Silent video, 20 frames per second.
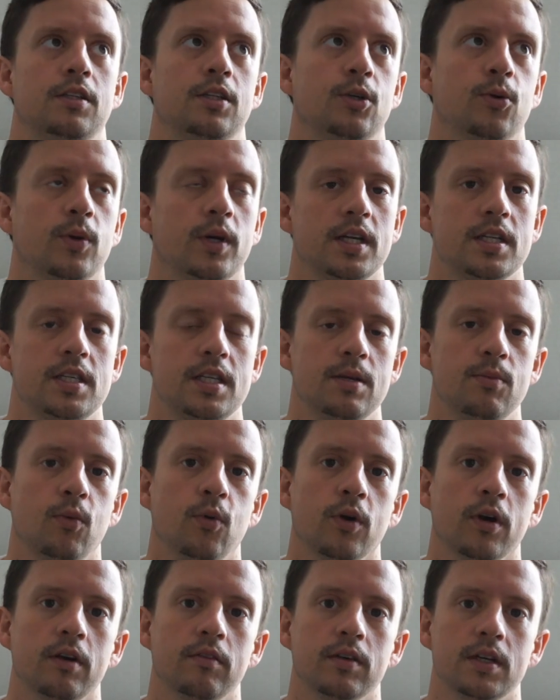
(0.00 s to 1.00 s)
Do you want to see
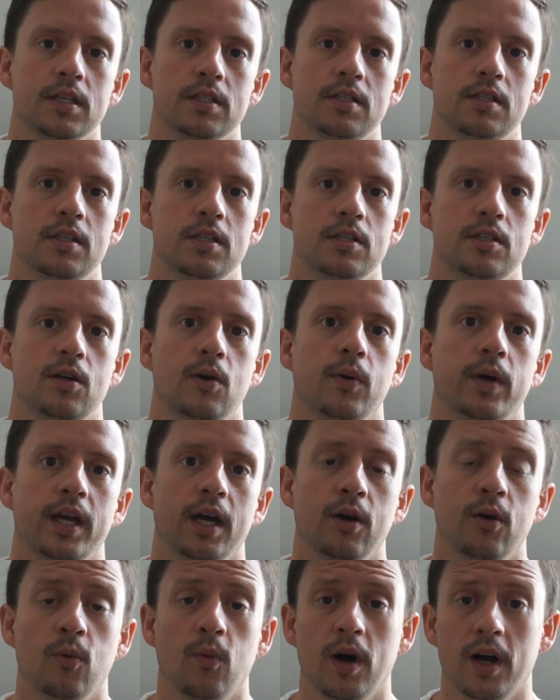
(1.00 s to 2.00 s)
more of us just
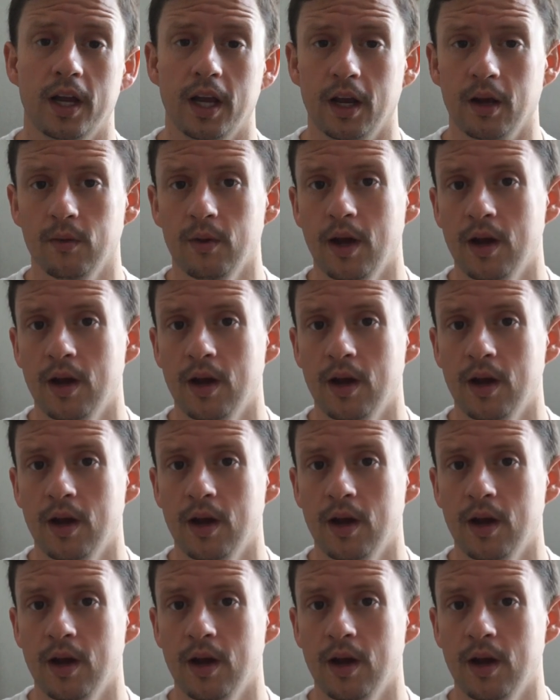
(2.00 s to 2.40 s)
going out and walking